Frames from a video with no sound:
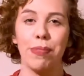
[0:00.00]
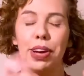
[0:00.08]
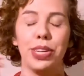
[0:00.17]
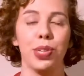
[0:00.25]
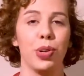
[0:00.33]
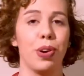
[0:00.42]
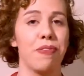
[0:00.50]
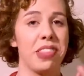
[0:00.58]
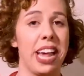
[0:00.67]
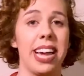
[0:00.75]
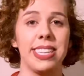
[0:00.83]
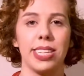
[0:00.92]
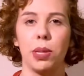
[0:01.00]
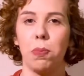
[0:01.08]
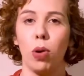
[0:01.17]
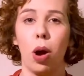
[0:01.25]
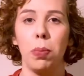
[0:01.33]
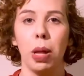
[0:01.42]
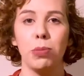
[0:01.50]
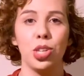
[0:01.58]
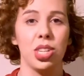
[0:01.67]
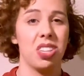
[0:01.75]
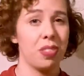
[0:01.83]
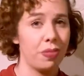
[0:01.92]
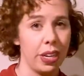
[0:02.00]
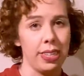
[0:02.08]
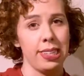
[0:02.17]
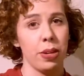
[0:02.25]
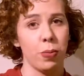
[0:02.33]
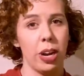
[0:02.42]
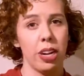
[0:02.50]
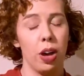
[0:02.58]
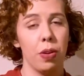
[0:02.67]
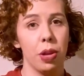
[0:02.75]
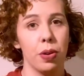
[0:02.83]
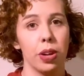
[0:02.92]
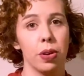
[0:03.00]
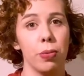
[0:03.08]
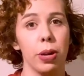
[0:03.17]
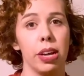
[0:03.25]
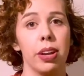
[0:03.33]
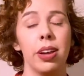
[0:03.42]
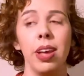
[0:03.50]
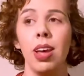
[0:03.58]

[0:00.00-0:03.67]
I don't know if that's the problem she's facing right now in her career,